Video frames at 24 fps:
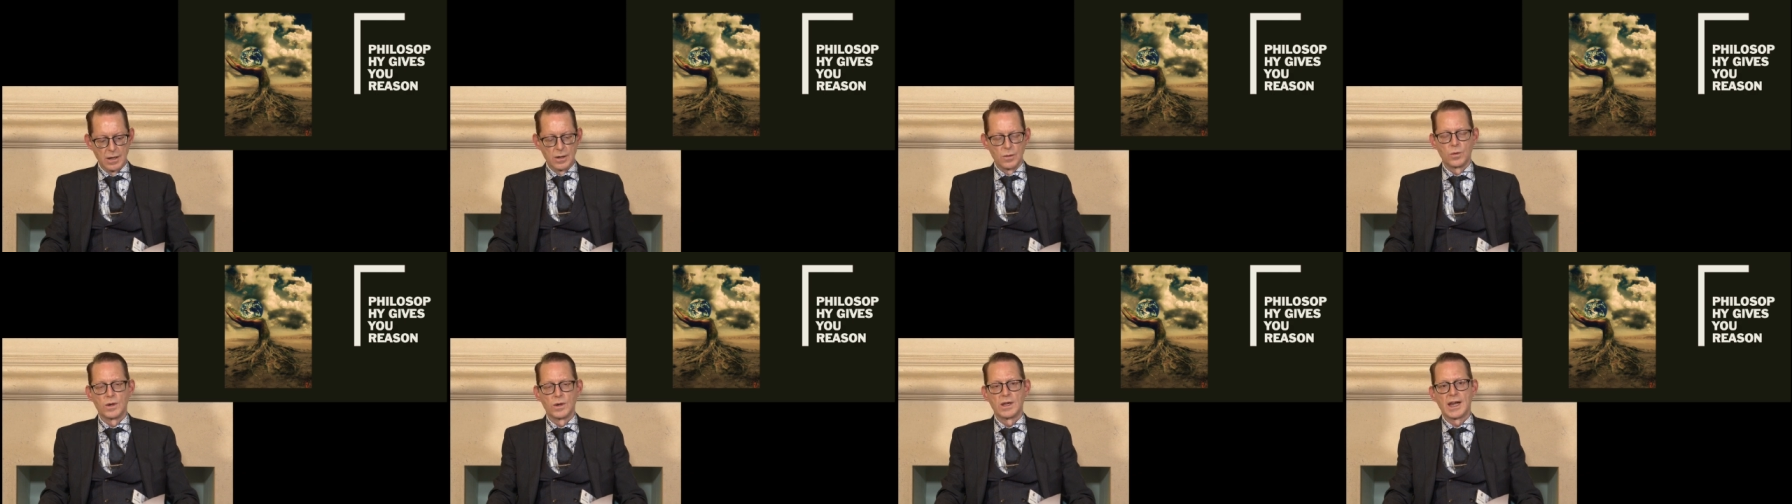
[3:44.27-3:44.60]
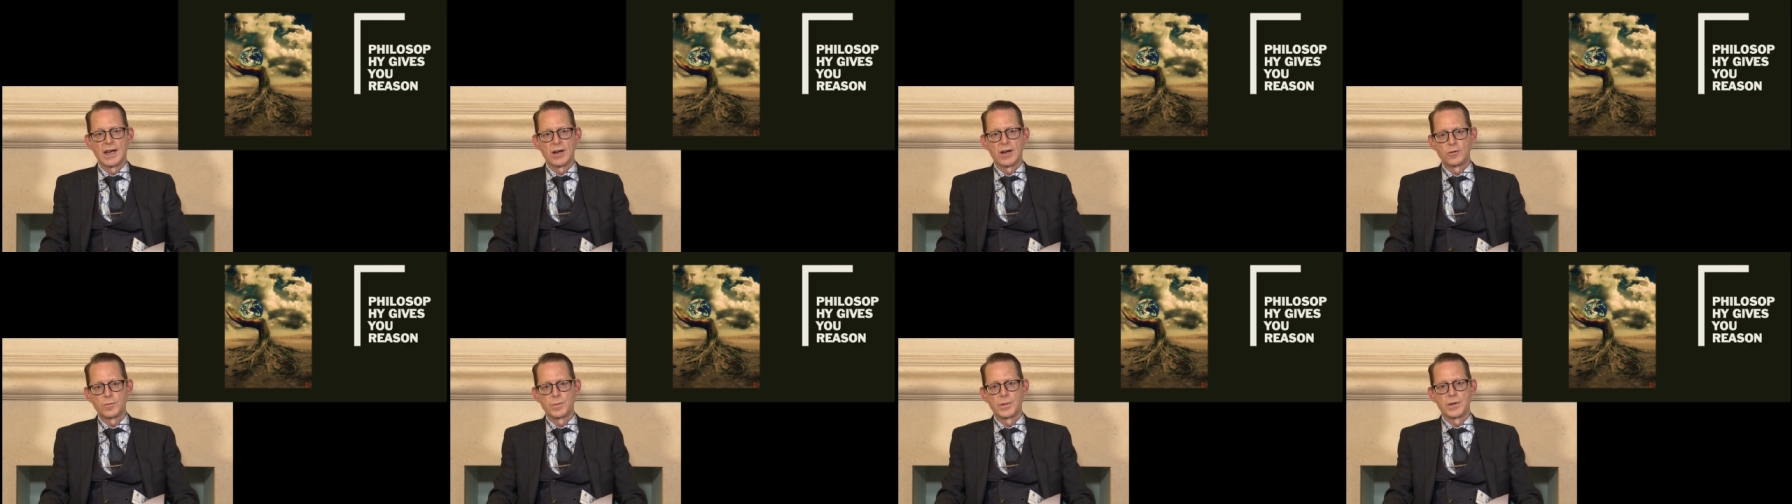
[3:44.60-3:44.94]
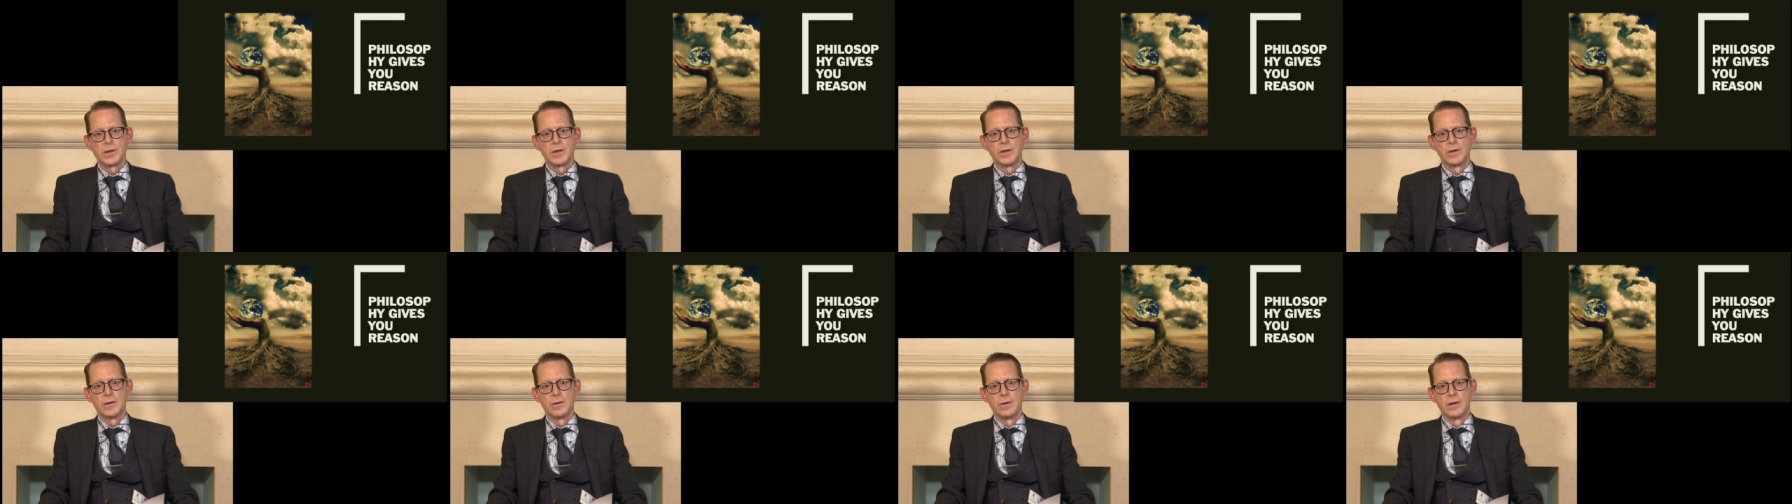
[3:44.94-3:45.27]
will help
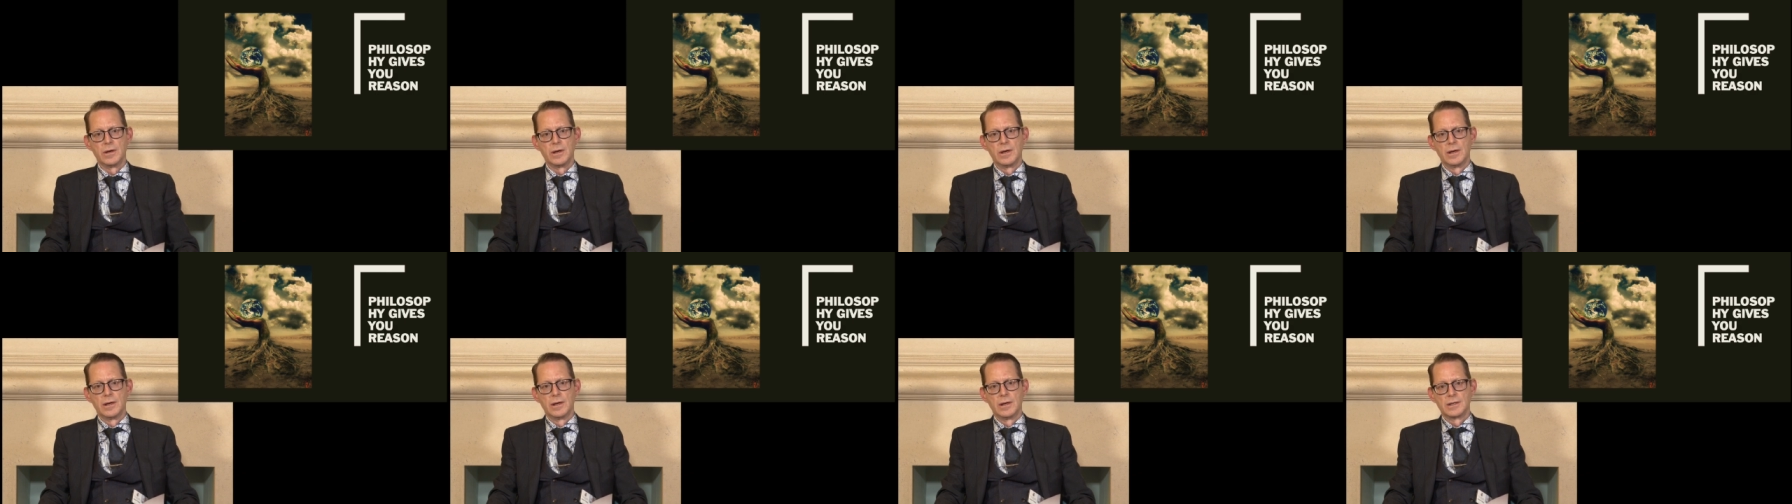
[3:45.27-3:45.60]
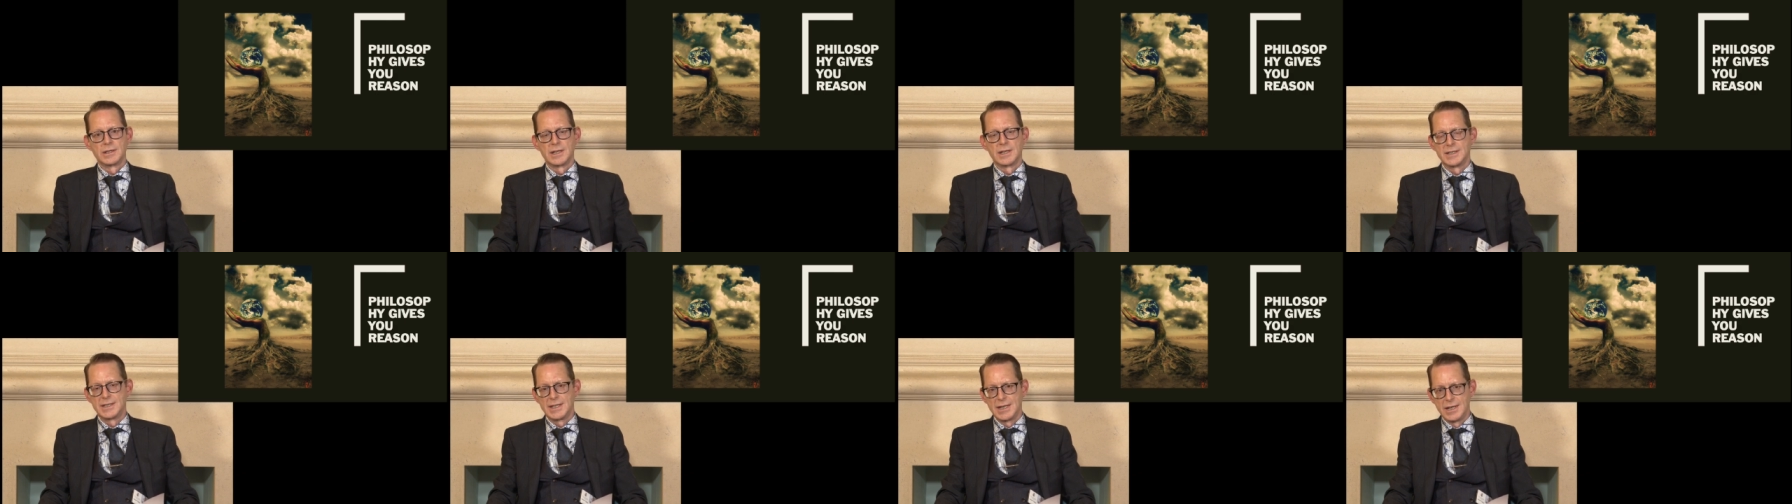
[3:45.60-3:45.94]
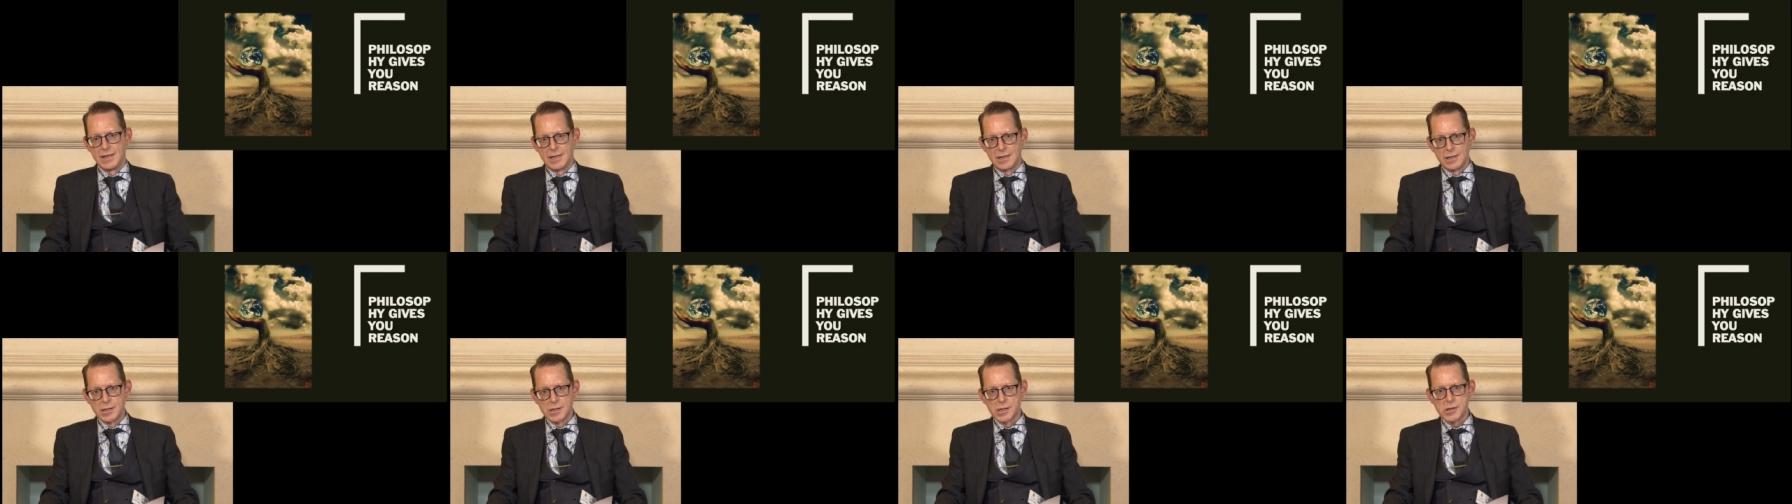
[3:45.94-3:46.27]
you to
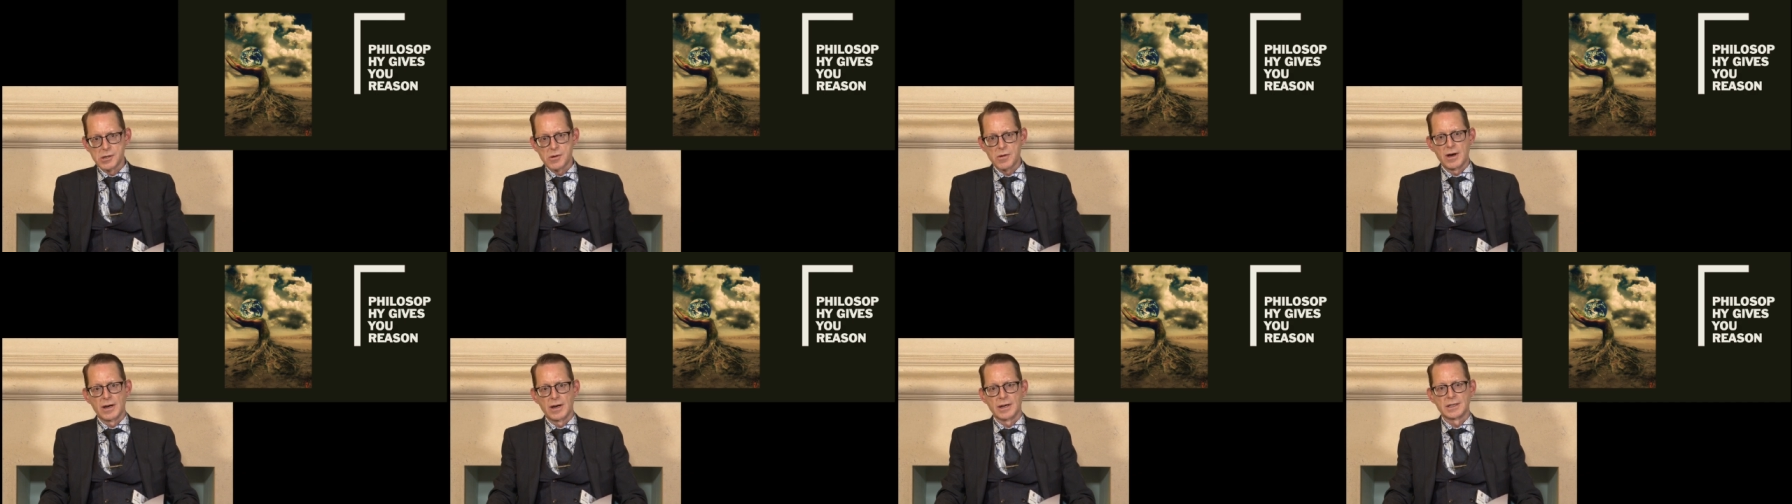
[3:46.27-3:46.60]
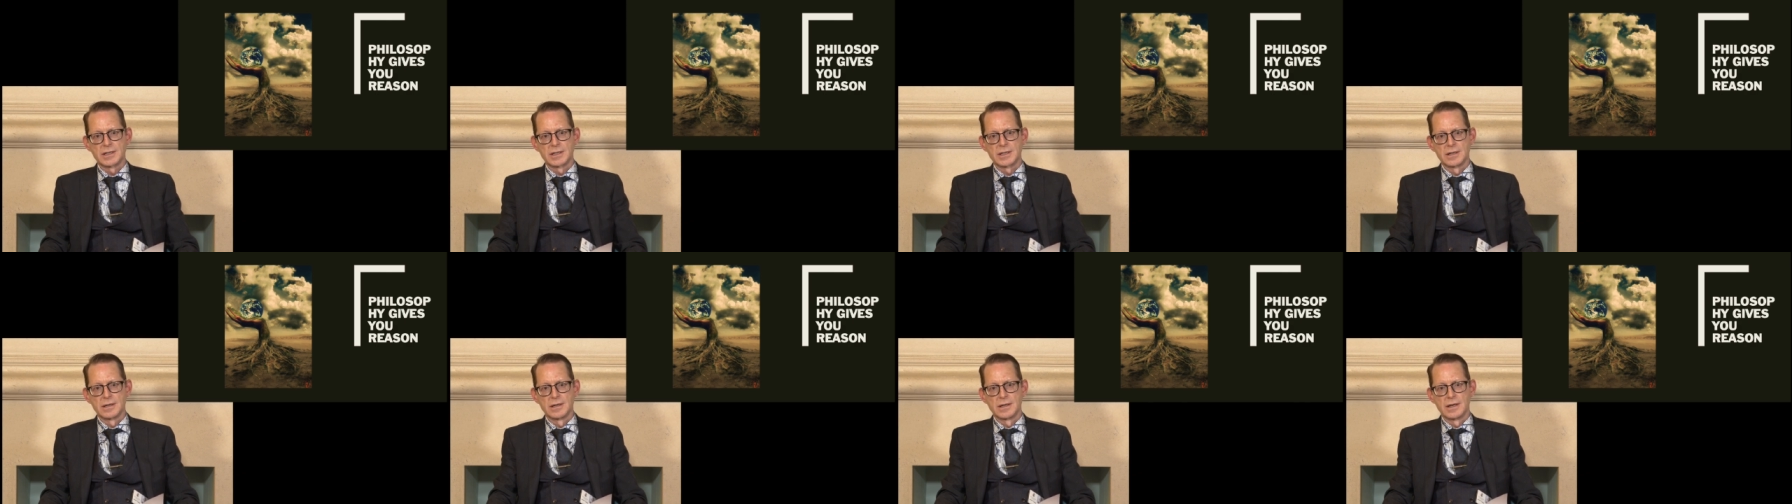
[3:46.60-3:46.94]
deconstruct